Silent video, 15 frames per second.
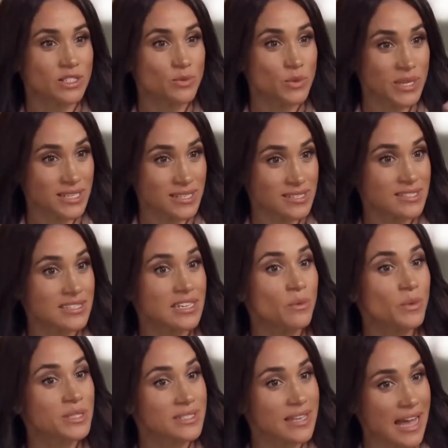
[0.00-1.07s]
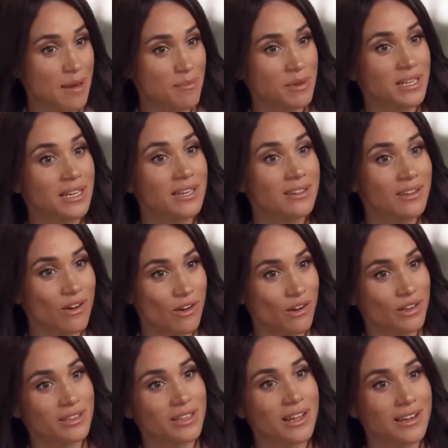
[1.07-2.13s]
to cultivate friendships with
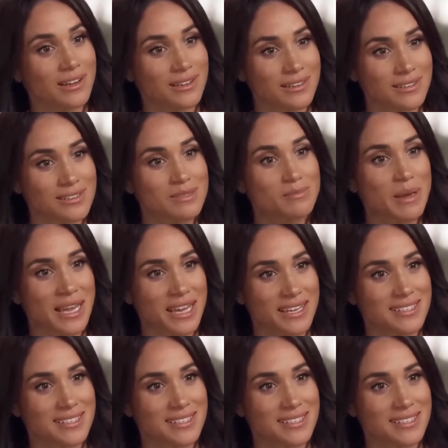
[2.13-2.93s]
A-list celebrities,